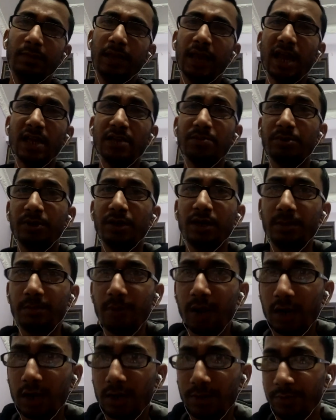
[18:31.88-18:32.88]
as per
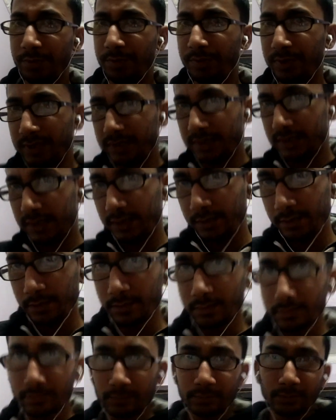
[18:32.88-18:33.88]
demand of UPSC,
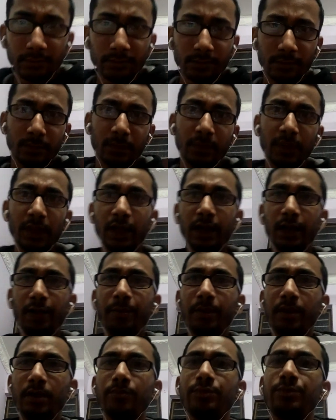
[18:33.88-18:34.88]
then it
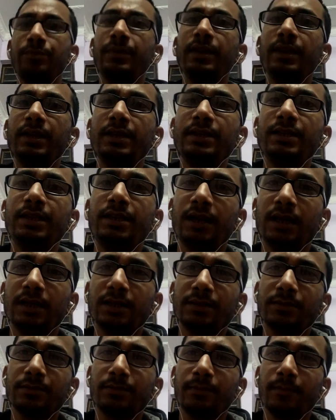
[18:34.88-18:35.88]
becomes very easy
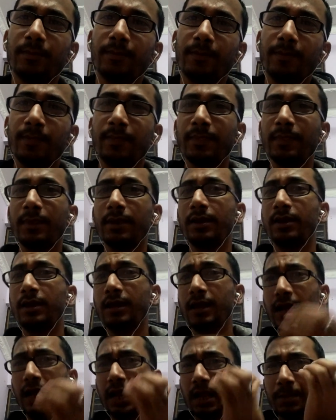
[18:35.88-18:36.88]
task.
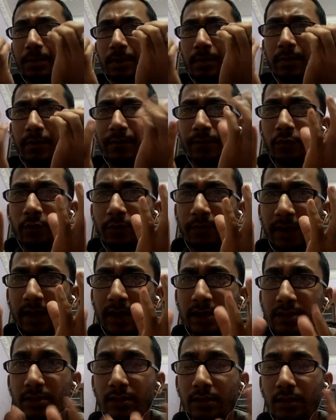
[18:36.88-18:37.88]
Remember few
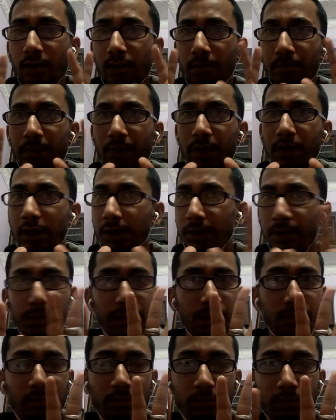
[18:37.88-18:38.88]
facts, but
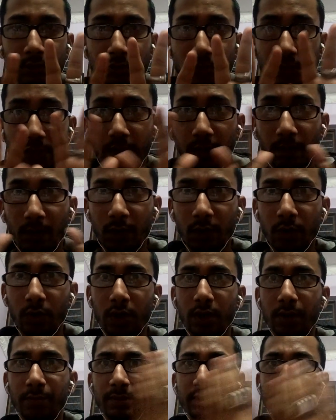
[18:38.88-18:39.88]
cover all
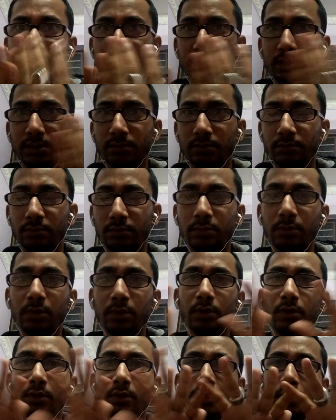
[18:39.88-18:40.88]
dimensions.
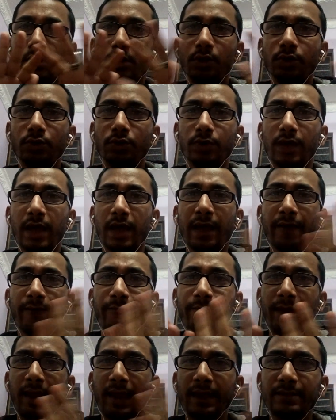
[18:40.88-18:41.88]
You should
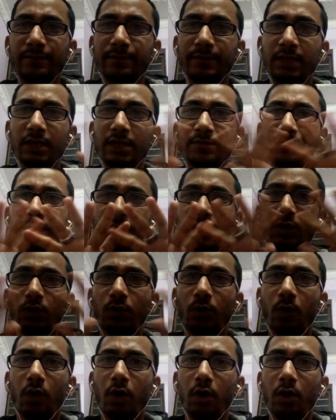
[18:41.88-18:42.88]
have facts with respect
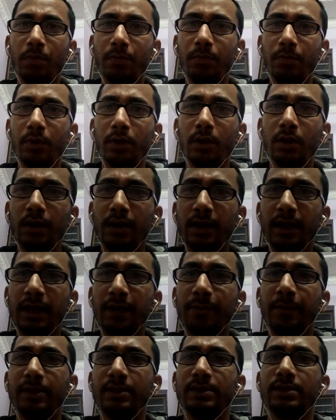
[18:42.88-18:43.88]
to all
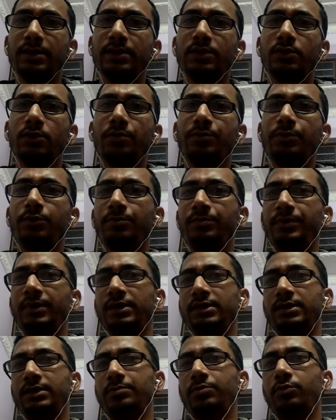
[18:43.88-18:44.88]
dimensions of
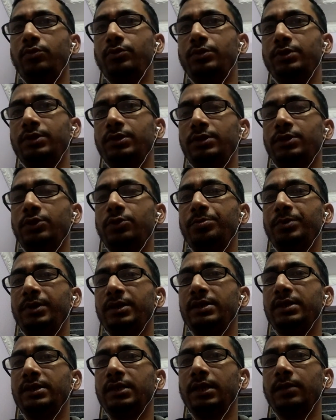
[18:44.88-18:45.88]
UPSC portions,
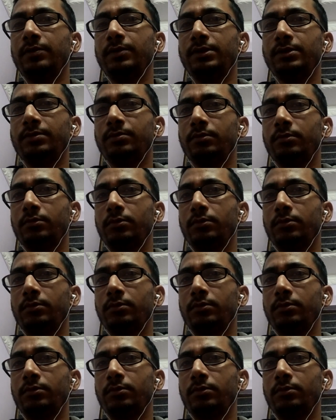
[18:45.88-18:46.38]
UPSC syllabus.